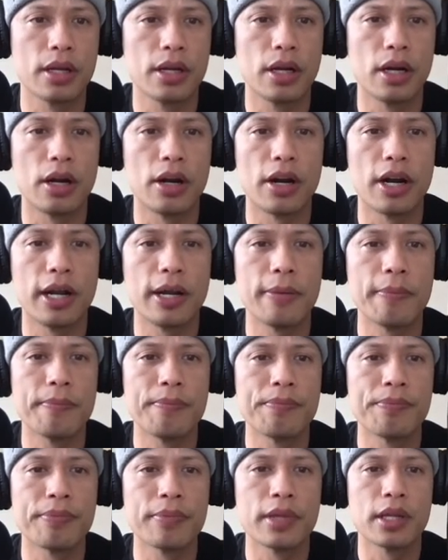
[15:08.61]
all right?
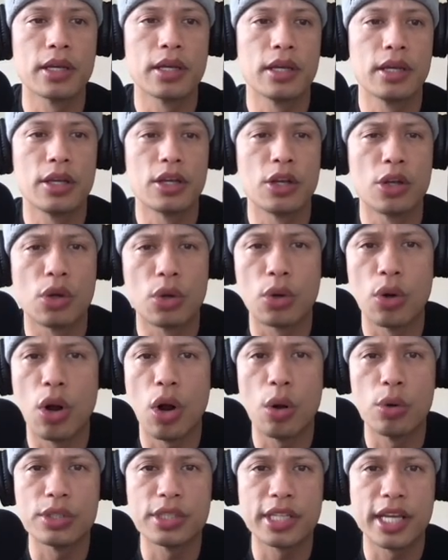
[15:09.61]
You can go to
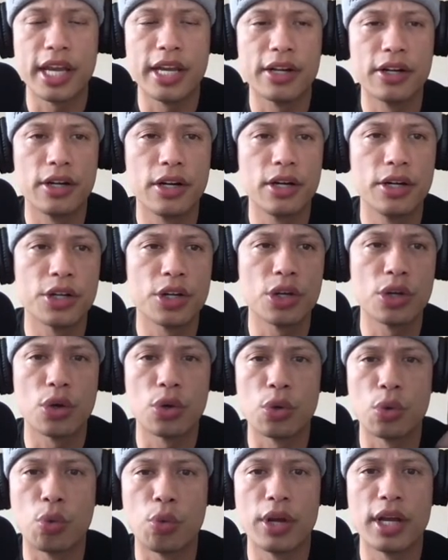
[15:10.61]
HostGator, you can
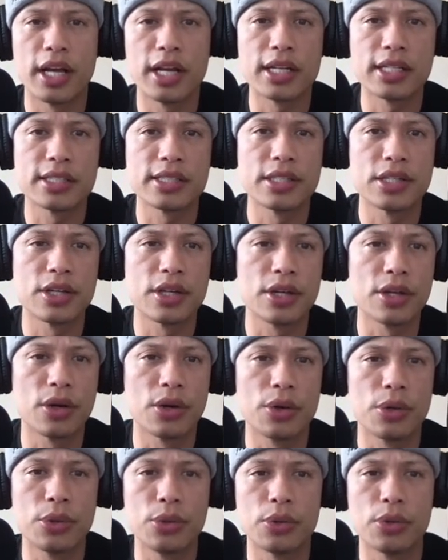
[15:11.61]
go to Wix, you can
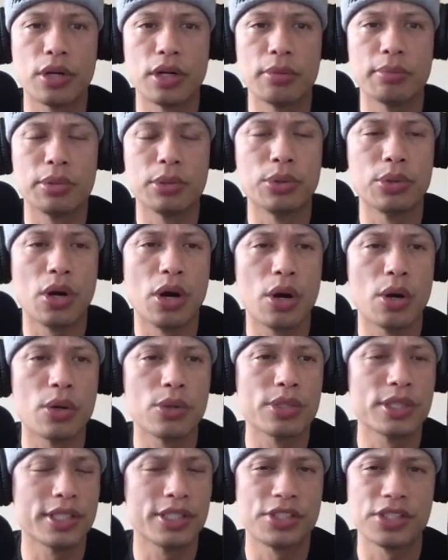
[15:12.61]
go to uh,
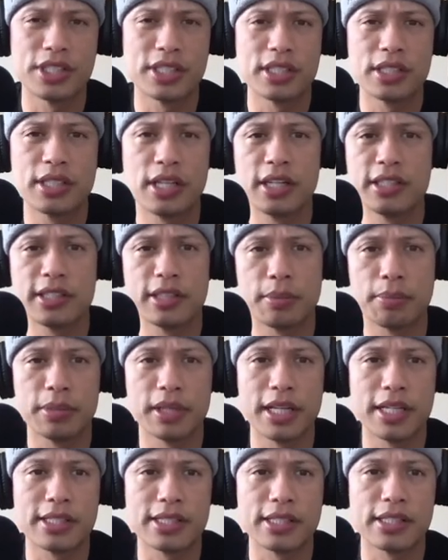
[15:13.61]
Bluehost. There's just tons of
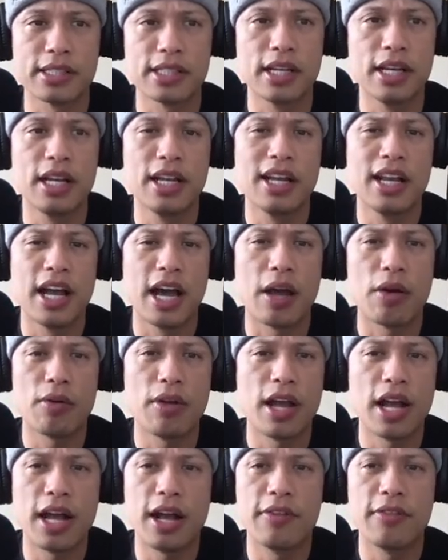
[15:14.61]
places. I
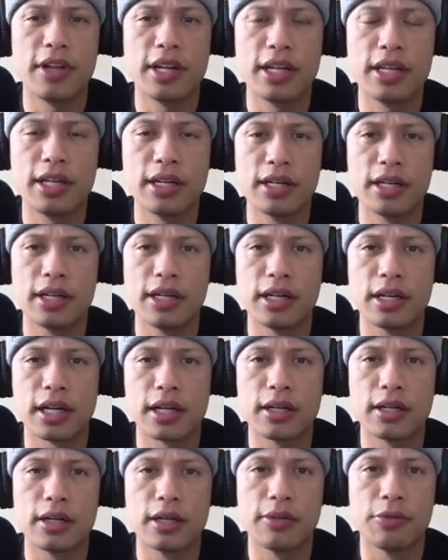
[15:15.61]
don't have any uh,
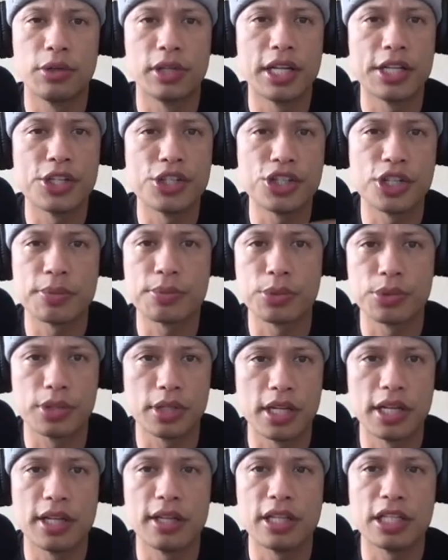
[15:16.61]
uh, relationships
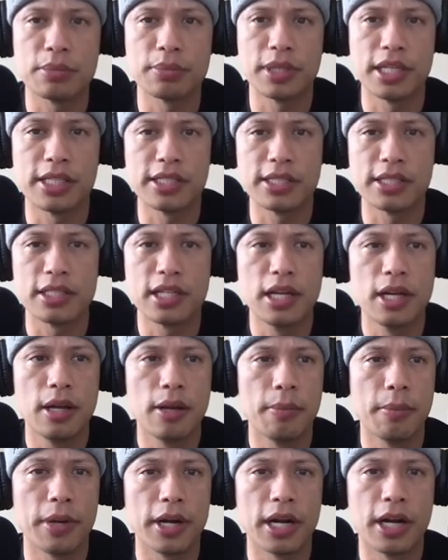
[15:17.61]
with any of these places,
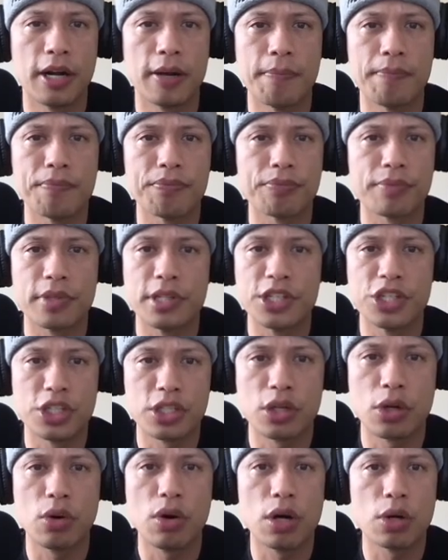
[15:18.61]
but um,
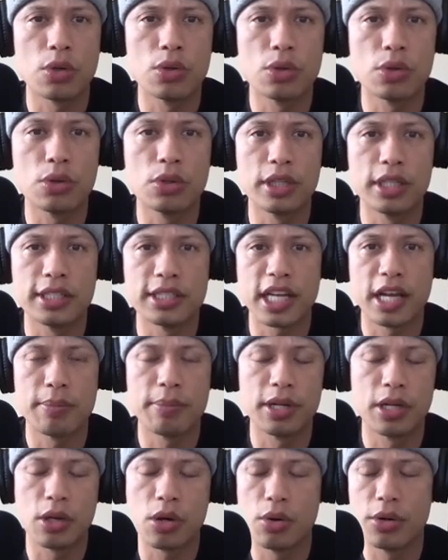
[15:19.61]
just go on Google and
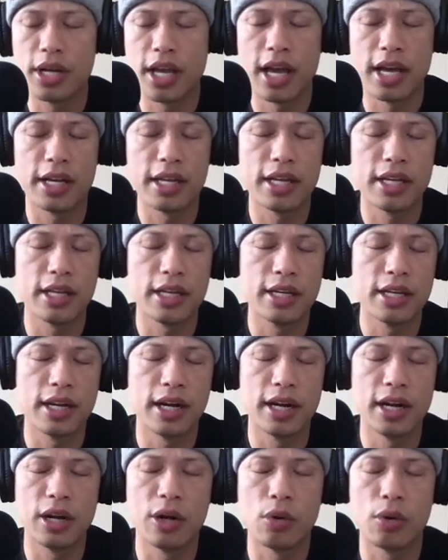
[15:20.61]
type in GoDaddy, uh,